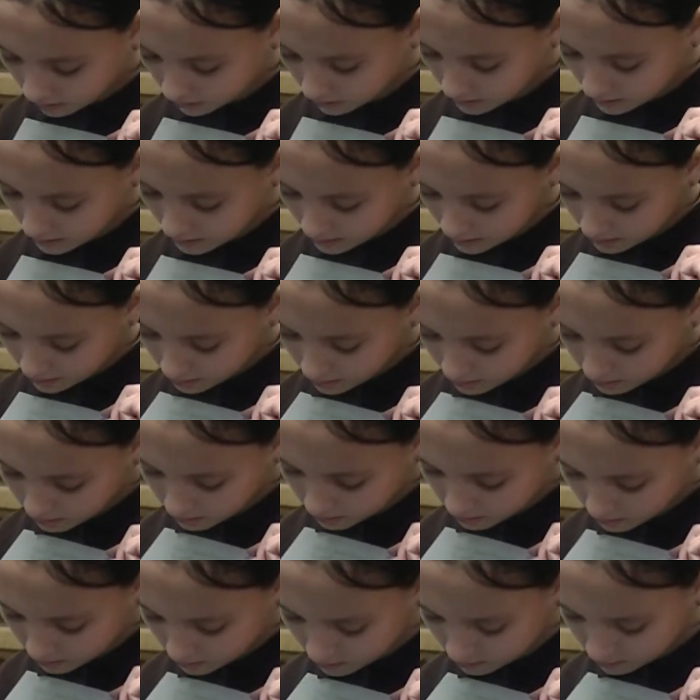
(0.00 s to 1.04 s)

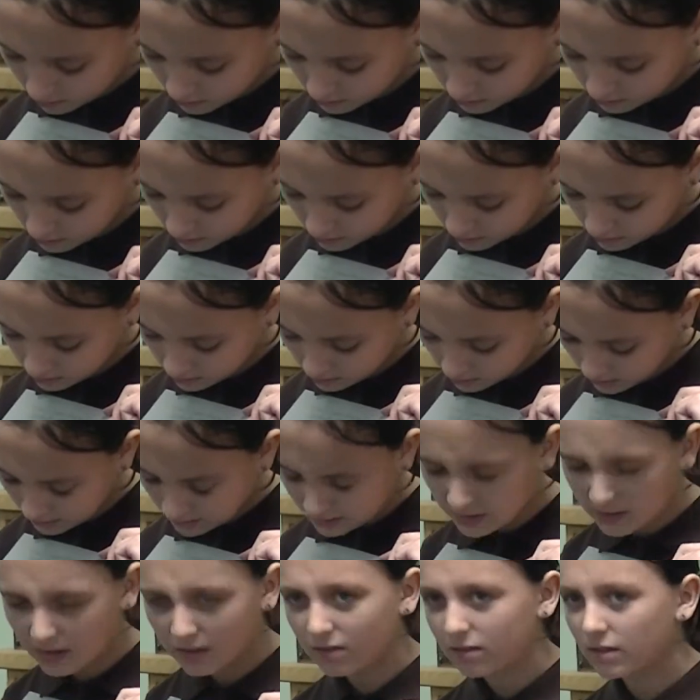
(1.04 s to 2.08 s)
nozzle,
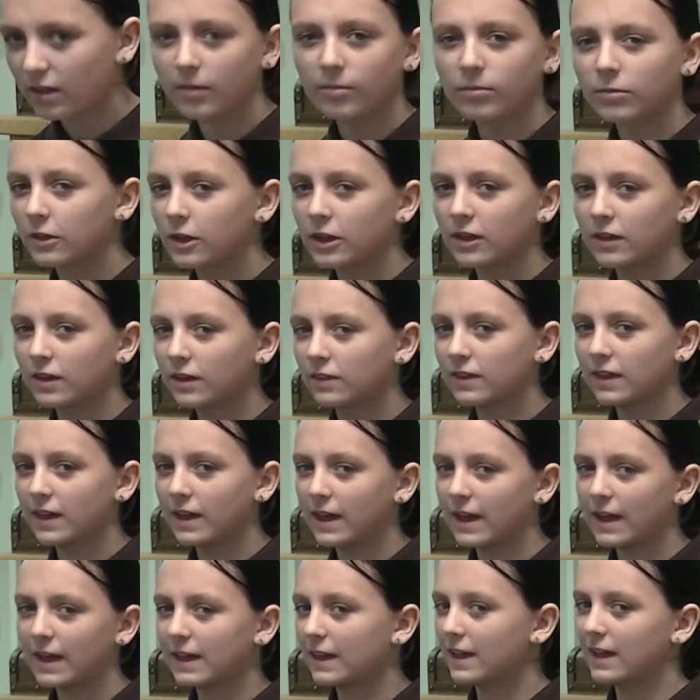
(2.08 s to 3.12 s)
something like that.
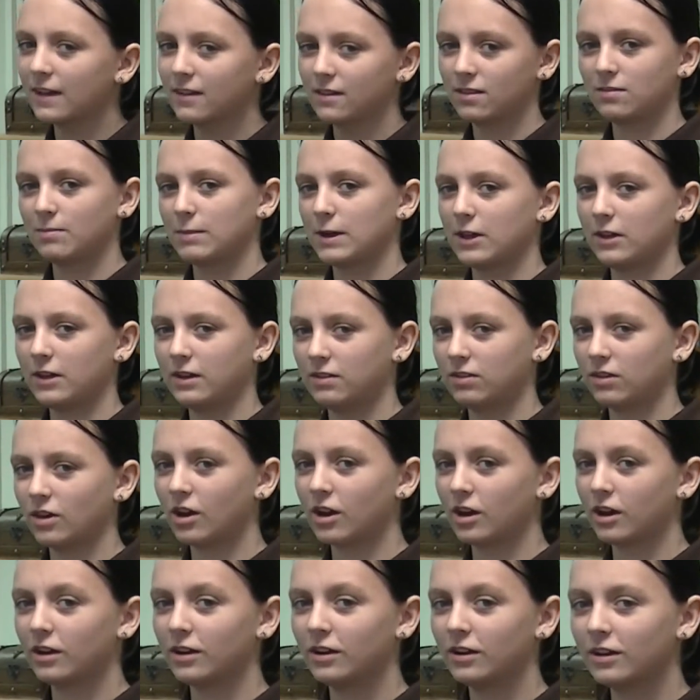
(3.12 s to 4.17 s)
I can't spell it, it's
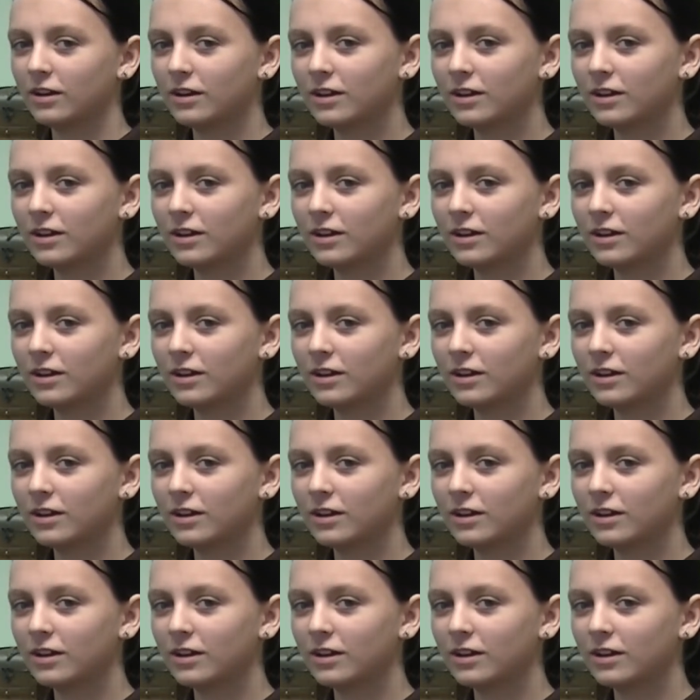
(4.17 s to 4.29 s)
hard.